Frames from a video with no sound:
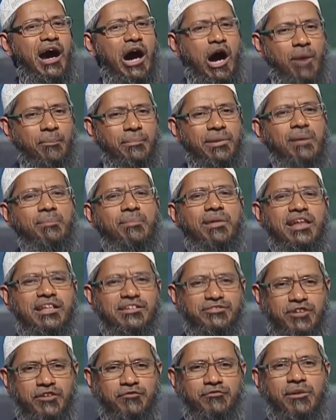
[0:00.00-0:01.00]
how many
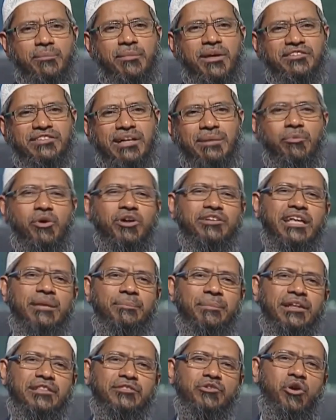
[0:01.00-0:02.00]
millions of females are more
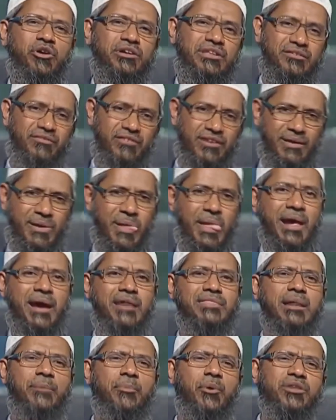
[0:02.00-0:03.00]
than males throughout the world.
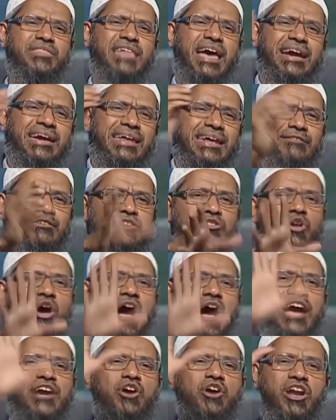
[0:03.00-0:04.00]
Suppose I agree with your
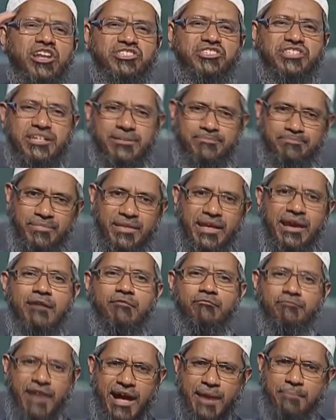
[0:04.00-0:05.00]
ideology.
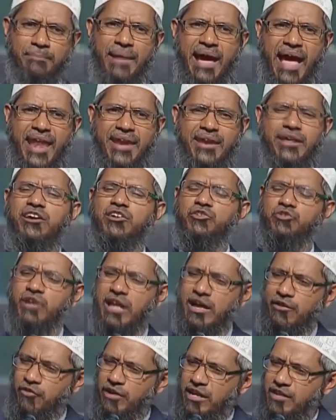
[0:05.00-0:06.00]
One man should
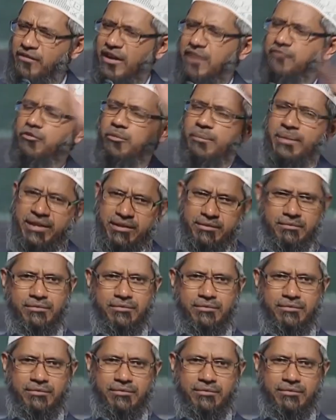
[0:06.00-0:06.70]
have only one woman.